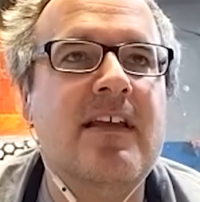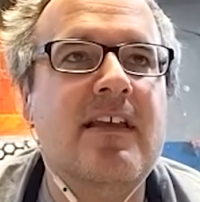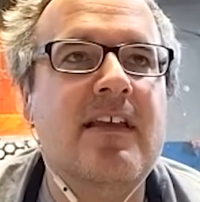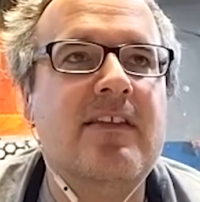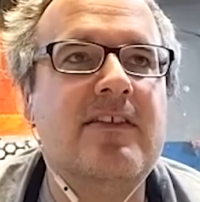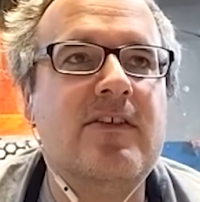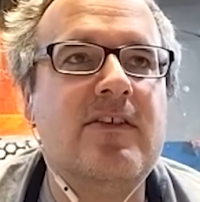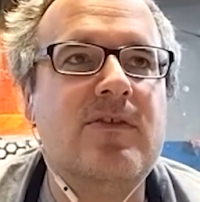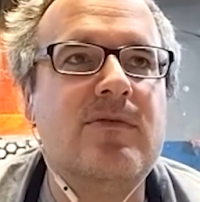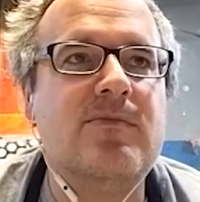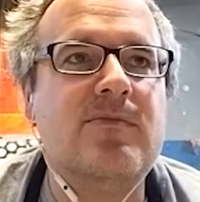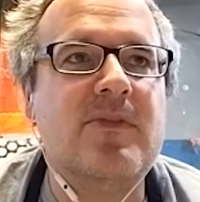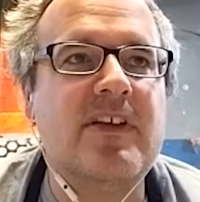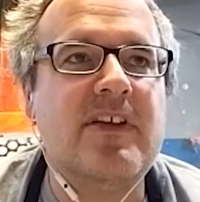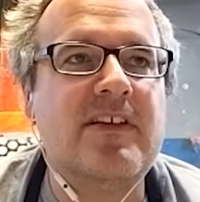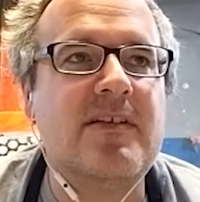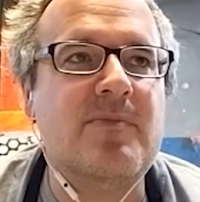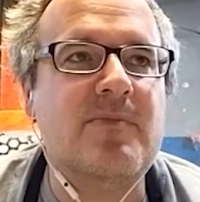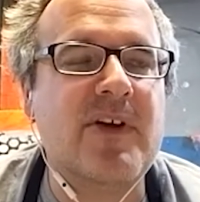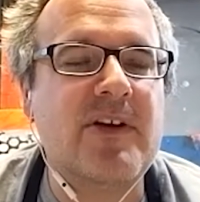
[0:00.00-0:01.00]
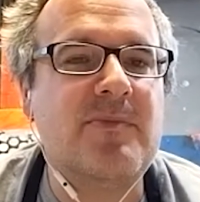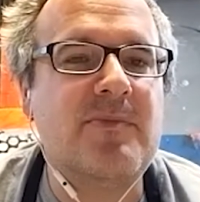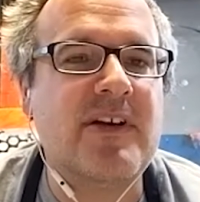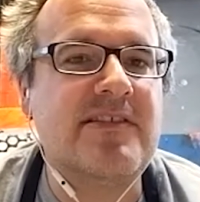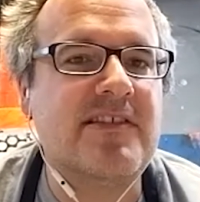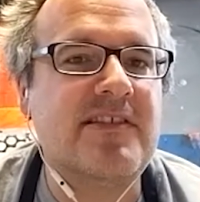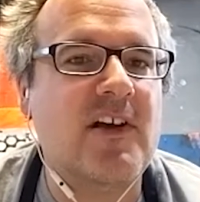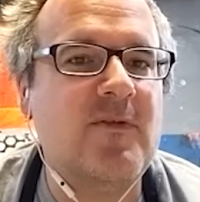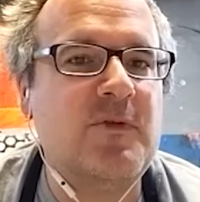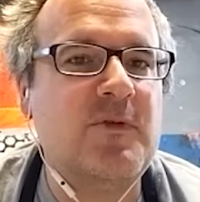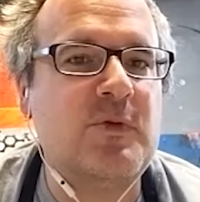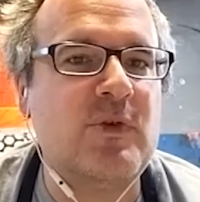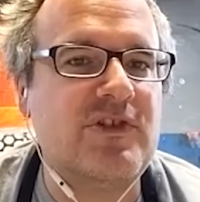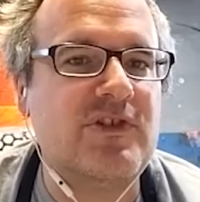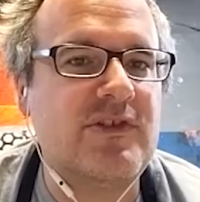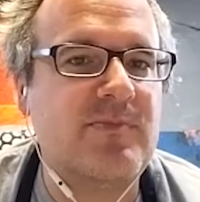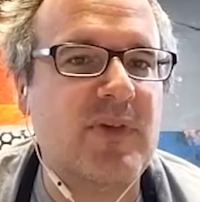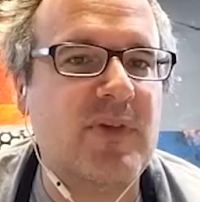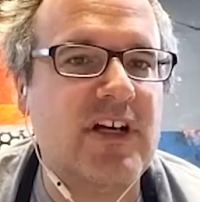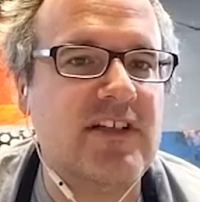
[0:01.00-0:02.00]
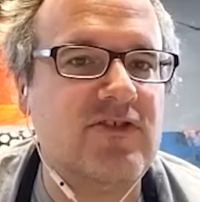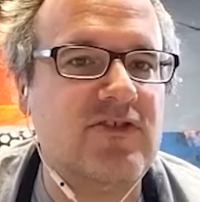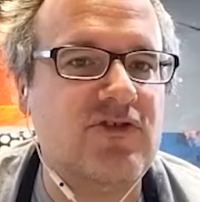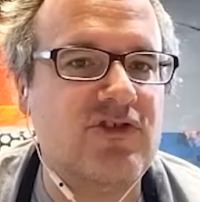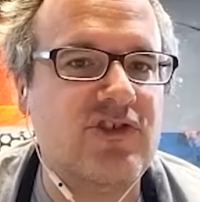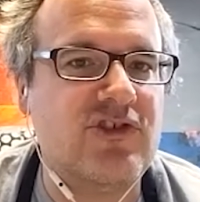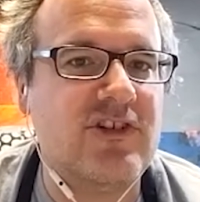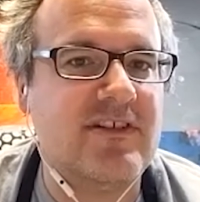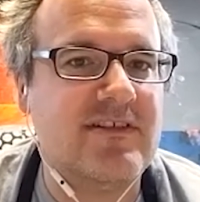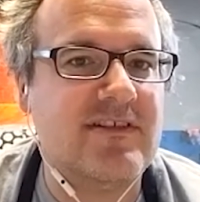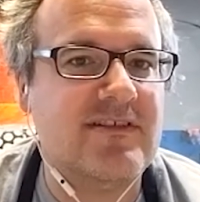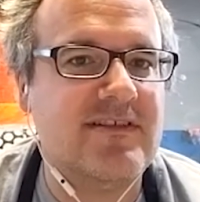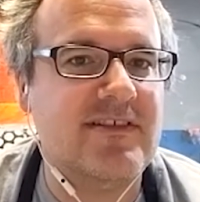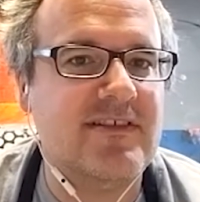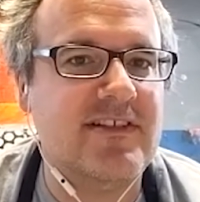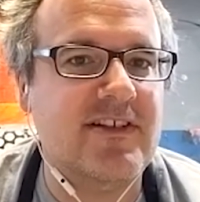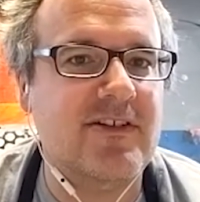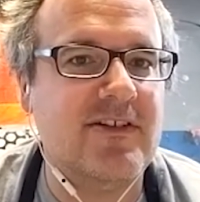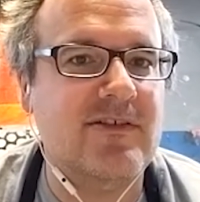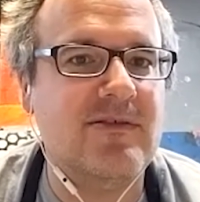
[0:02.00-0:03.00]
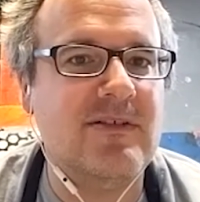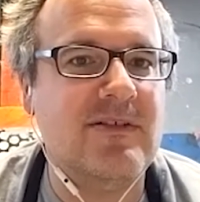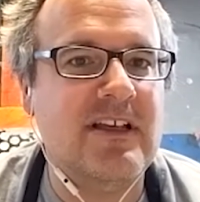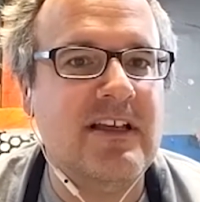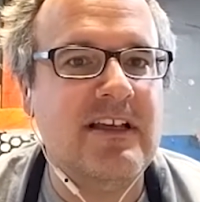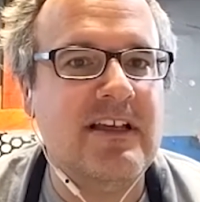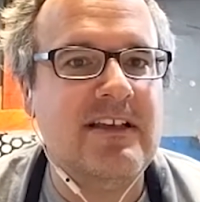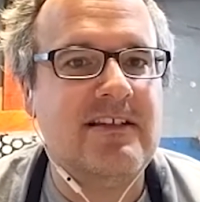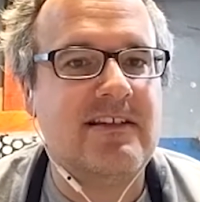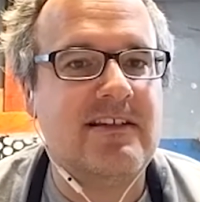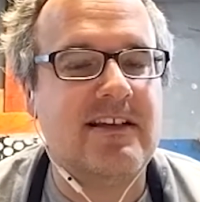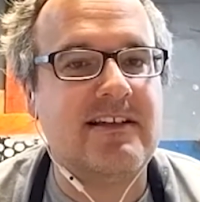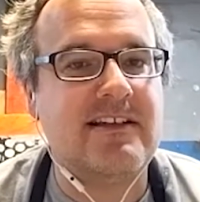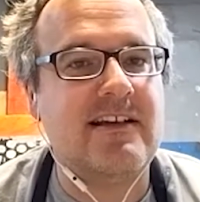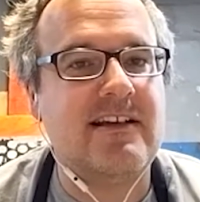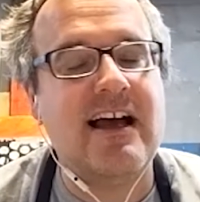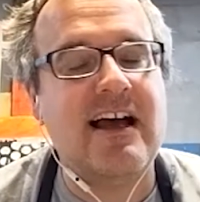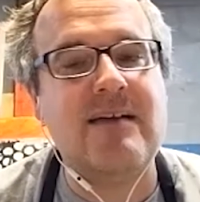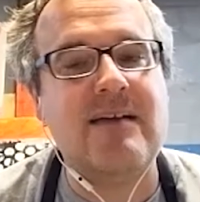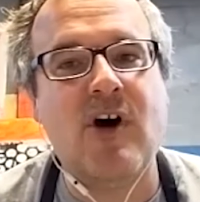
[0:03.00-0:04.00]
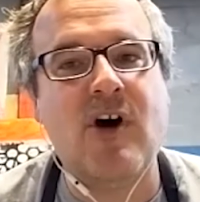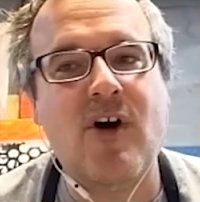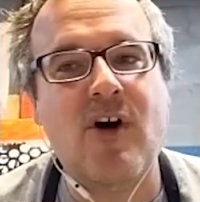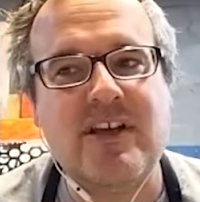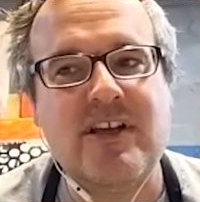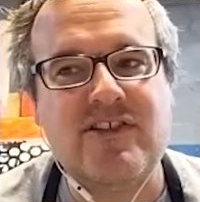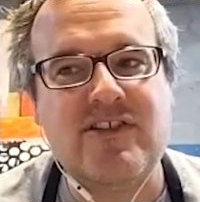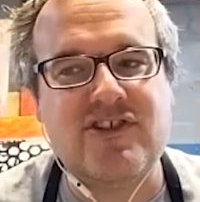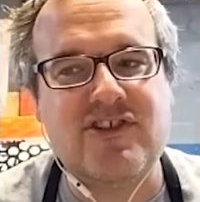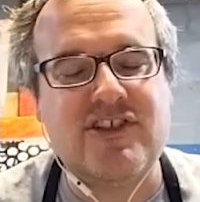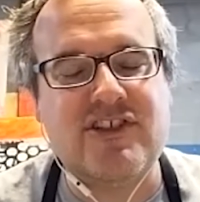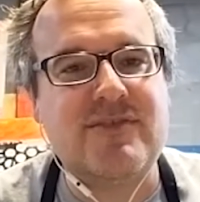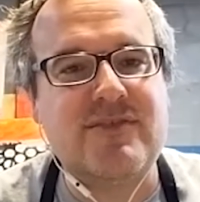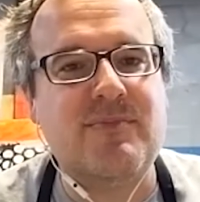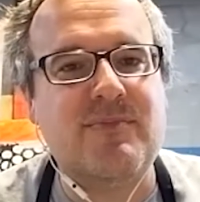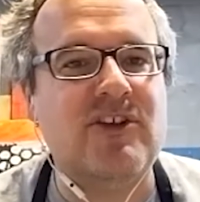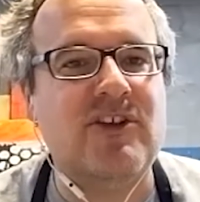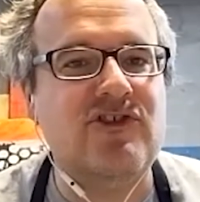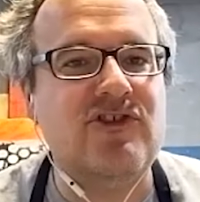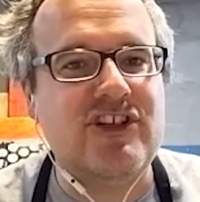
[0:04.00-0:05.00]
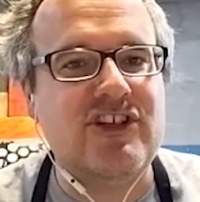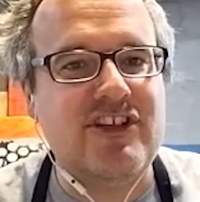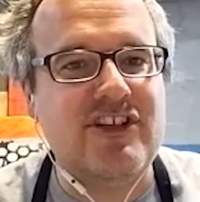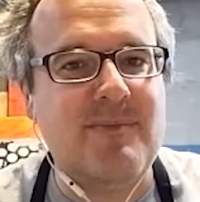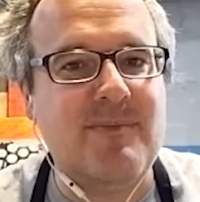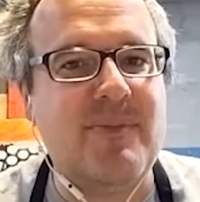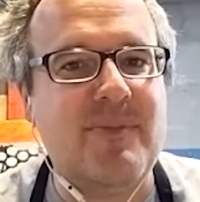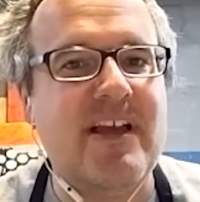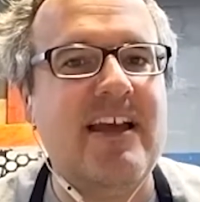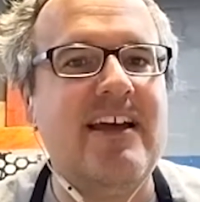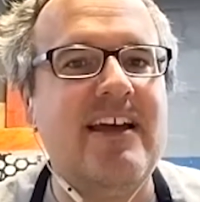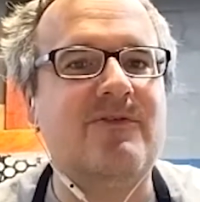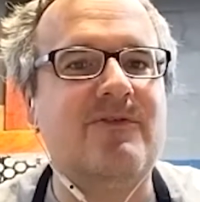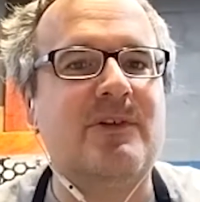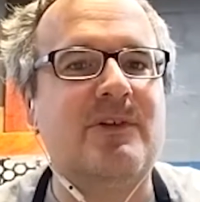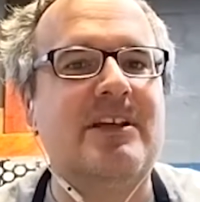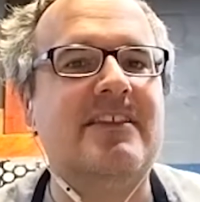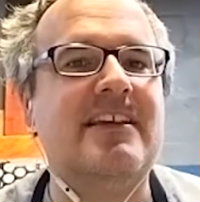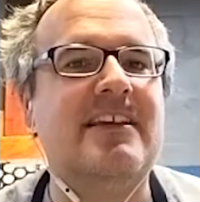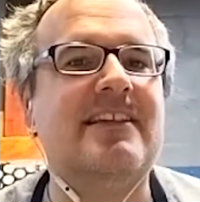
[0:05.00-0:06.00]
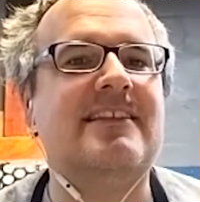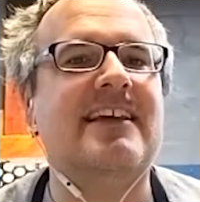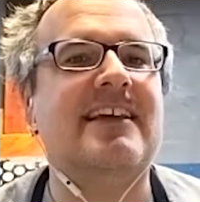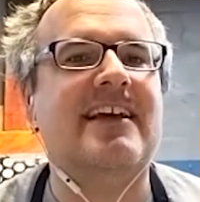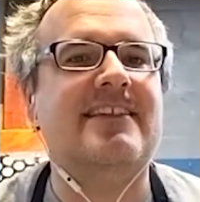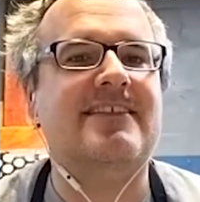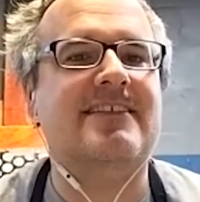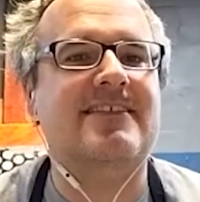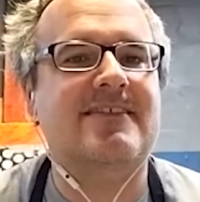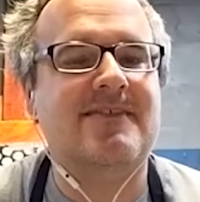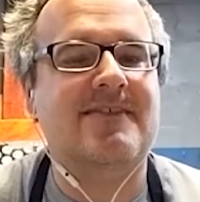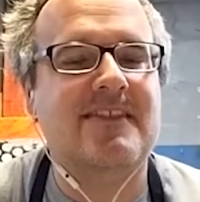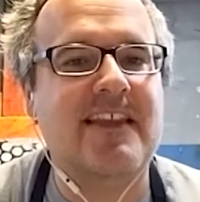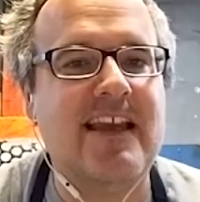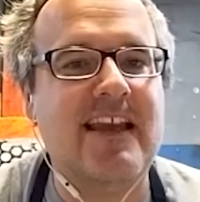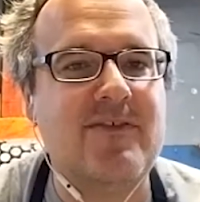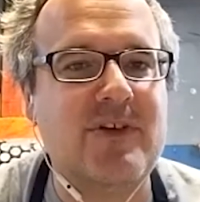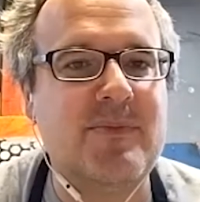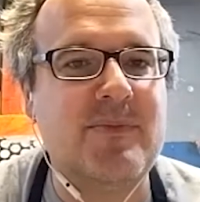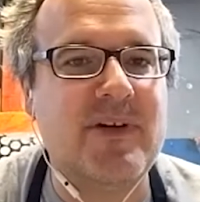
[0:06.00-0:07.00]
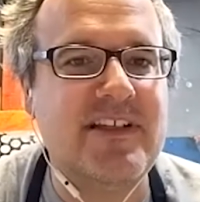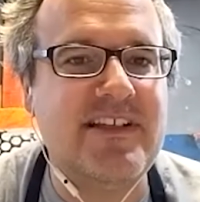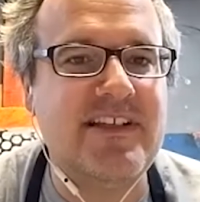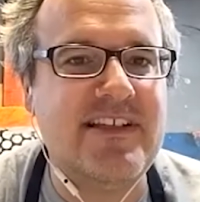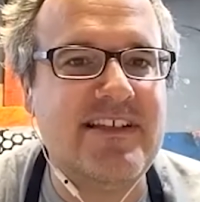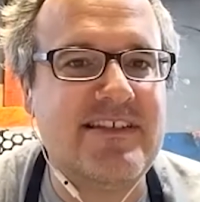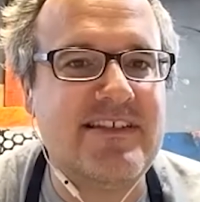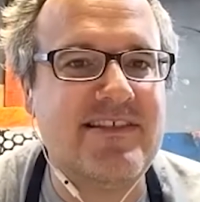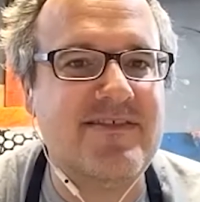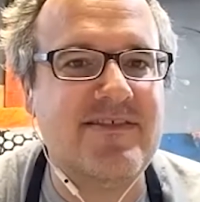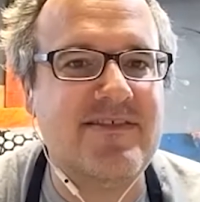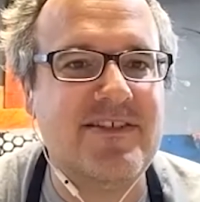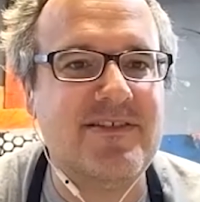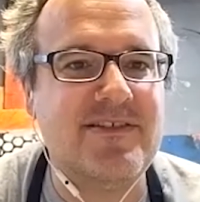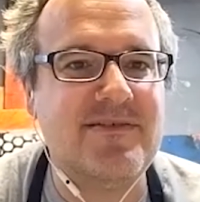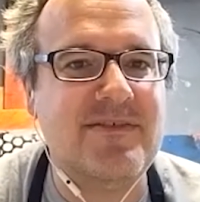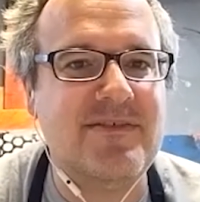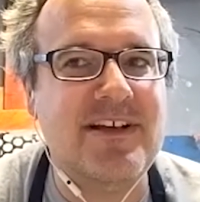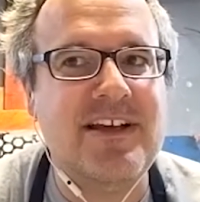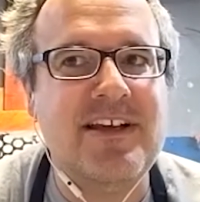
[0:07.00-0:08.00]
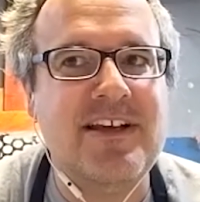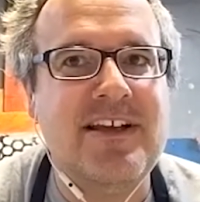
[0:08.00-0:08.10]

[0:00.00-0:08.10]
you know, compared myself to a sponge, you know, like I'm always just sponging up everything that everybody's, you know,